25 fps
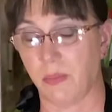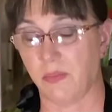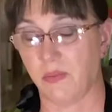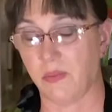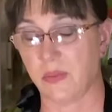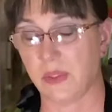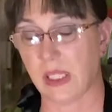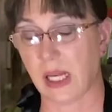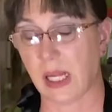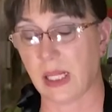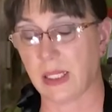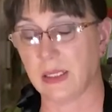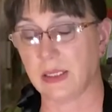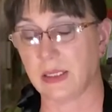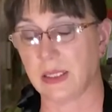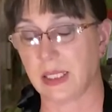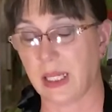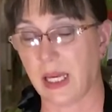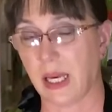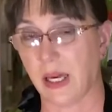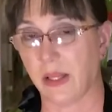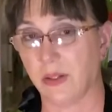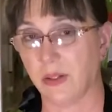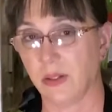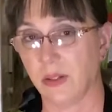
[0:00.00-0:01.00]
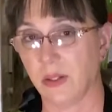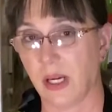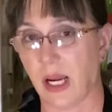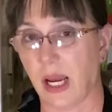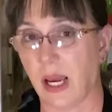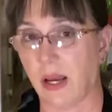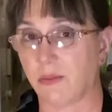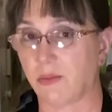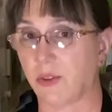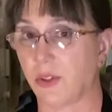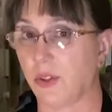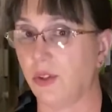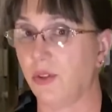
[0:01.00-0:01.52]
salad together
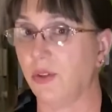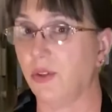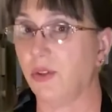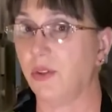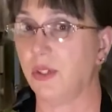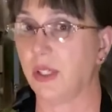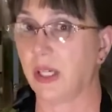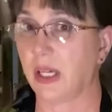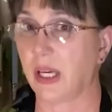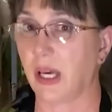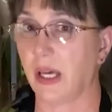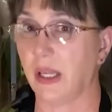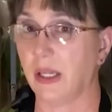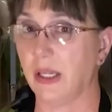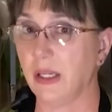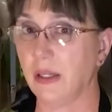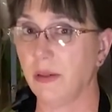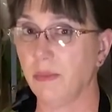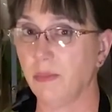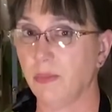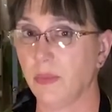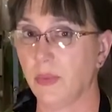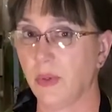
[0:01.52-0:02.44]
after you do the cutting,